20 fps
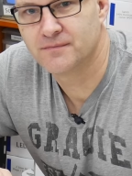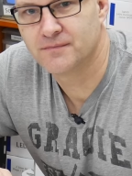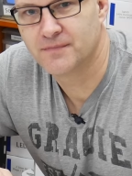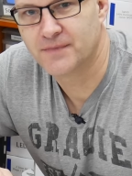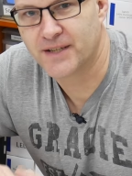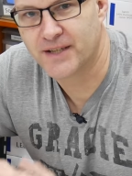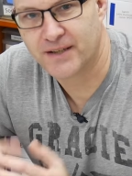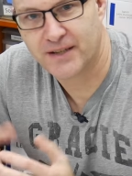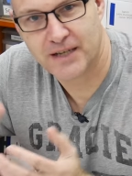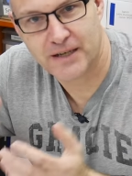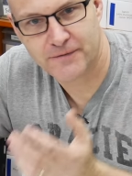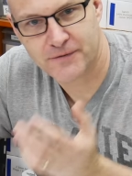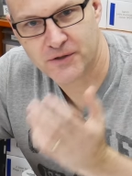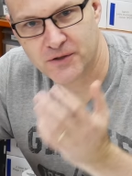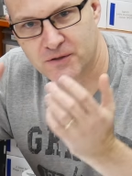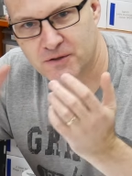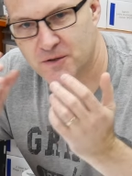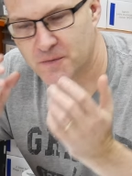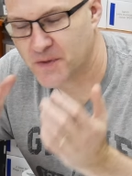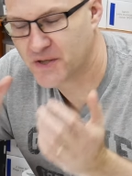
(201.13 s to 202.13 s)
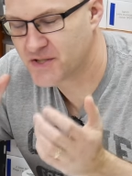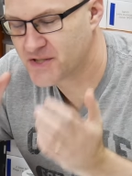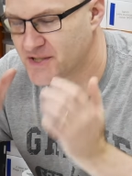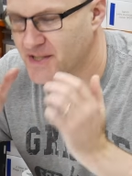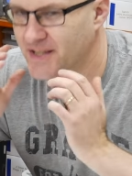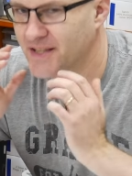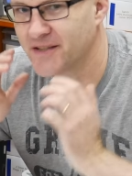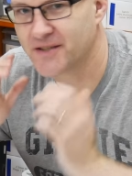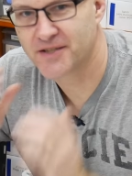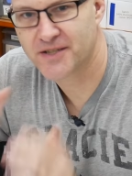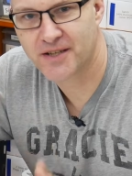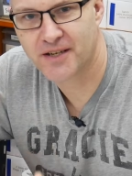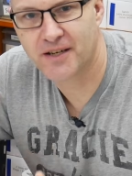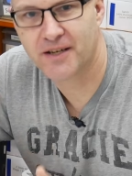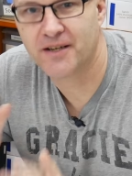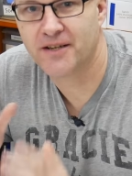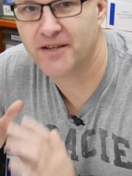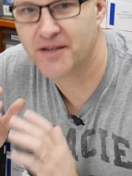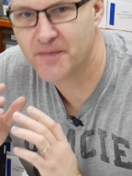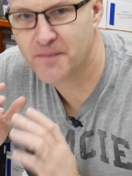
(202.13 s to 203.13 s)
Now, after almost an
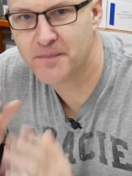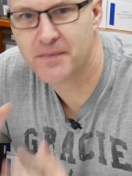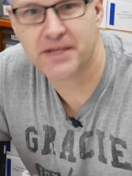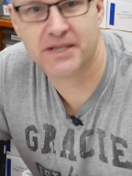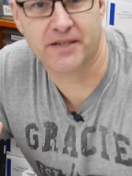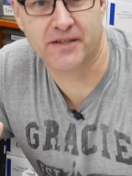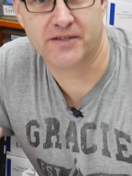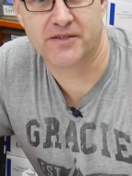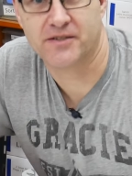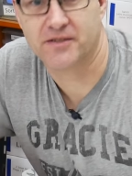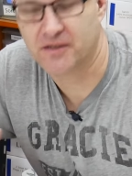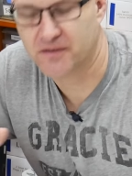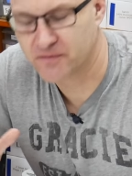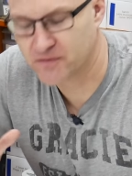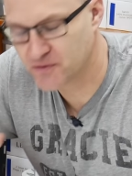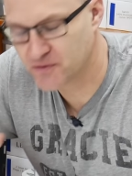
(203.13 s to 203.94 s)
entire minute of